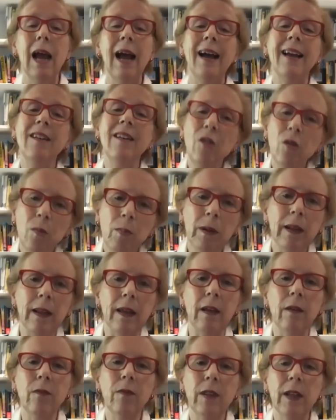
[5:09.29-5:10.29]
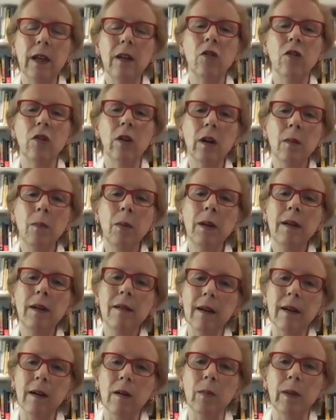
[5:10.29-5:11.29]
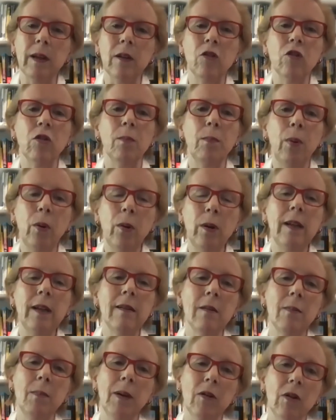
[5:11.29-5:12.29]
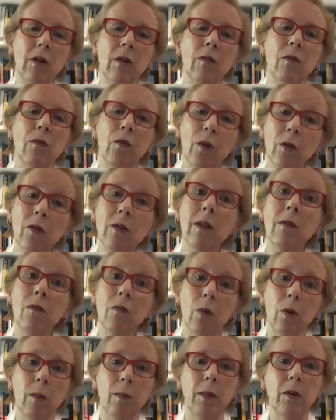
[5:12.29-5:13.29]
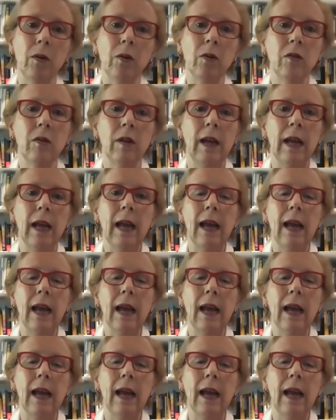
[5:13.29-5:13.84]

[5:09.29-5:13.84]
I do believe that a charitable endowment should put its mission first and foremost